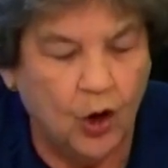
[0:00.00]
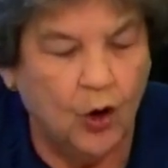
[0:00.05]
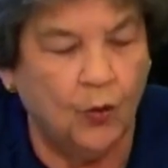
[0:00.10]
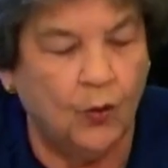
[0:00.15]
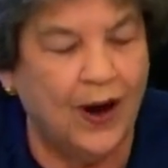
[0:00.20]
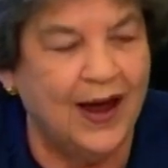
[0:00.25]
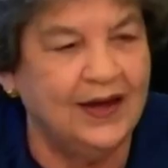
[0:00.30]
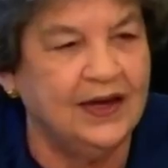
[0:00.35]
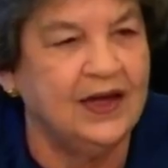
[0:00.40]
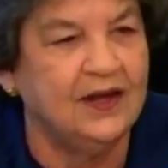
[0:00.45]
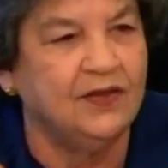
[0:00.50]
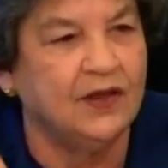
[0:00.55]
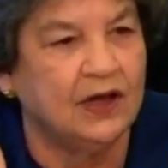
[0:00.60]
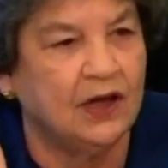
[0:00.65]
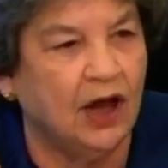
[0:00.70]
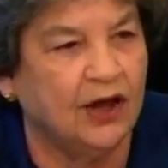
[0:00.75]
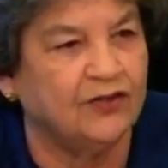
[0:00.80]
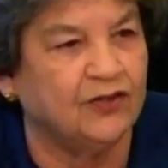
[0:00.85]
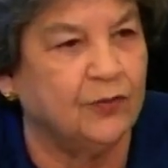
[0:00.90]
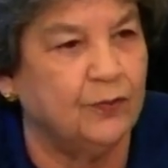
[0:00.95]
Were any of the
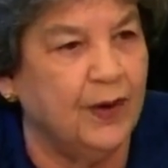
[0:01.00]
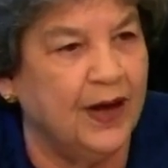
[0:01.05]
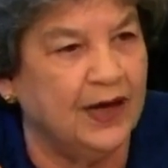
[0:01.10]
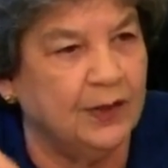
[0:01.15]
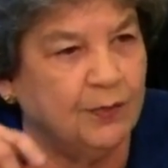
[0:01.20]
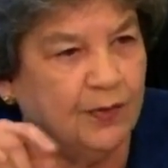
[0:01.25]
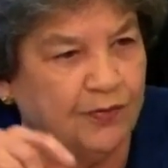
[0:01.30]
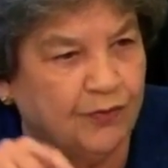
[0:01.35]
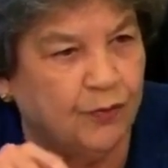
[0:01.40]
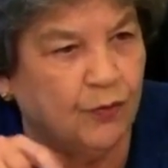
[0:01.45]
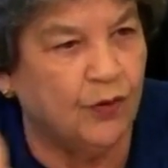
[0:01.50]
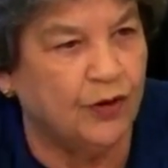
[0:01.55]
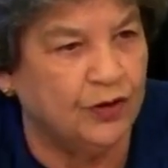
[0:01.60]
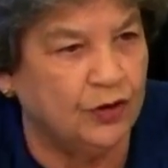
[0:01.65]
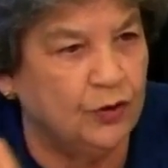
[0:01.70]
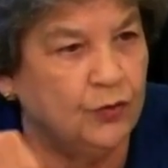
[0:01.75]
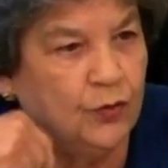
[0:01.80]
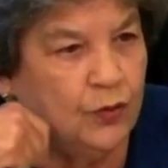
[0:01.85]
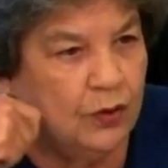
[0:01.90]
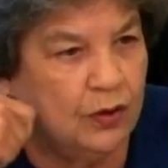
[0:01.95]
cuts made before
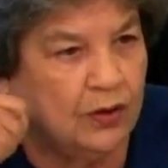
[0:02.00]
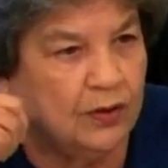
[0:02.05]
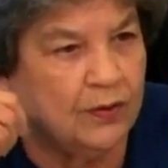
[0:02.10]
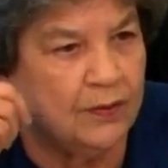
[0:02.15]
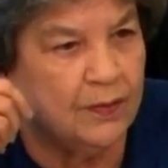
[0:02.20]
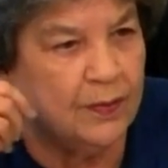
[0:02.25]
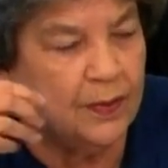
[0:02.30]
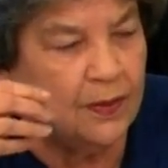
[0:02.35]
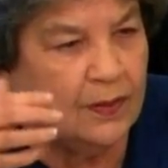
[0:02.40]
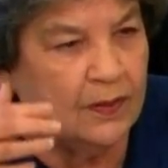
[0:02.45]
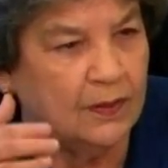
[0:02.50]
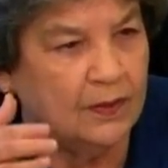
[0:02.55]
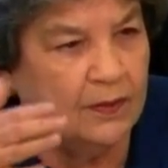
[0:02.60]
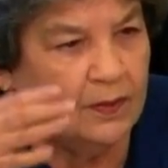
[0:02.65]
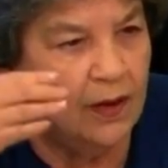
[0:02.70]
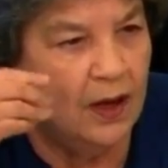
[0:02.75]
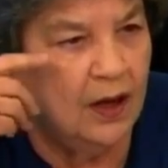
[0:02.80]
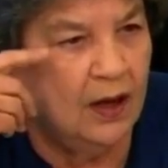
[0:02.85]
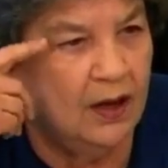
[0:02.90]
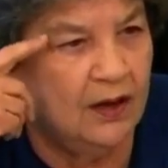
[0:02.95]
you were
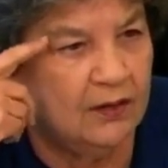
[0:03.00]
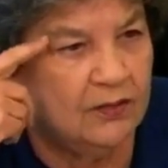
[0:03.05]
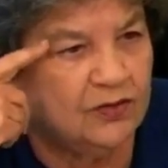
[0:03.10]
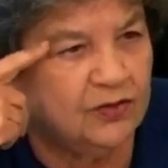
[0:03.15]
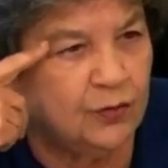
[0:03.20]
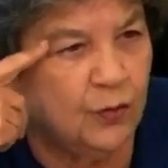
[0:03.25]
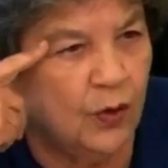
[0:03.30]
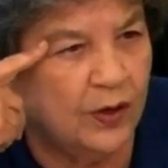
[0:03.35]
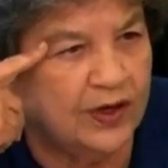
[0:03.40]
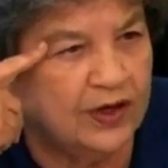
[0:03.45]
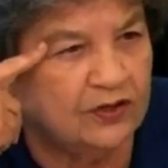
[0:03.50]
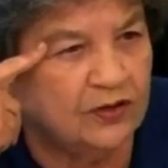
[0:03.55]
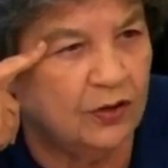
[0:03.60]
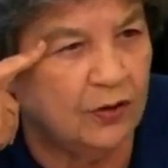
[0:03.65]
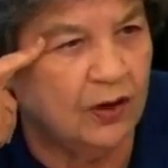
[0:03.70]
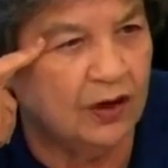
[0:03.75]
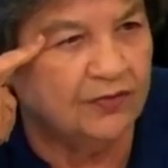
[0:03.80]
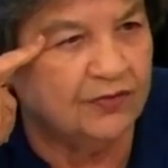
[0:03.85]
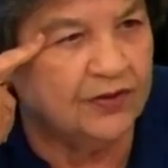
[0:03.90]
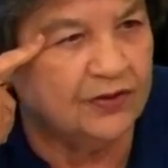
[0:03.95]
sworn into
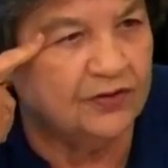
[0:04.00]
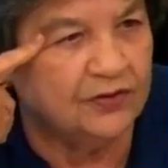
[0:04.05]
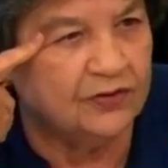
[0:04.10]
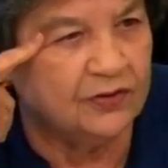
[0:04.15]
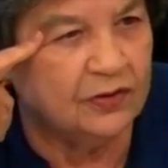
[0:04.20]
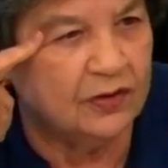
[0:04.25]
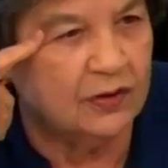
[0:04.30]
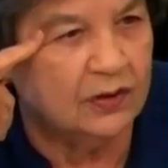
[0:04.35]
office?